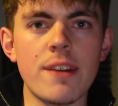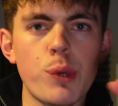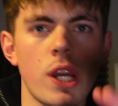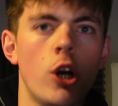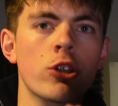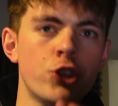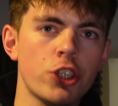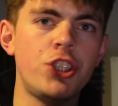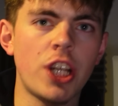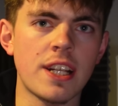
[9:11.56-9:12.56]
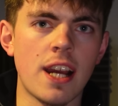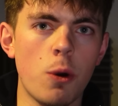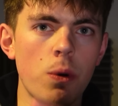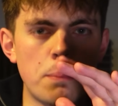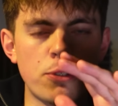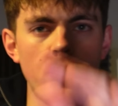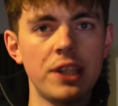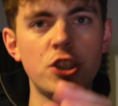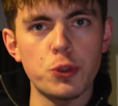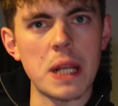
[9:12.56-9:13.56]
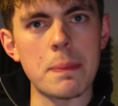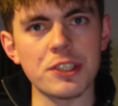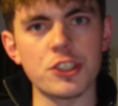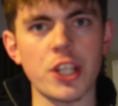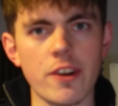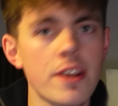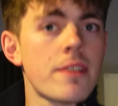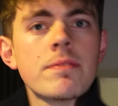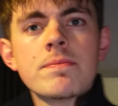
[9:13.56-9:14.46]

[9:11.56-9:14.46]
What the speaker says: if we get 100 checkout, I'm donating £20 to charity.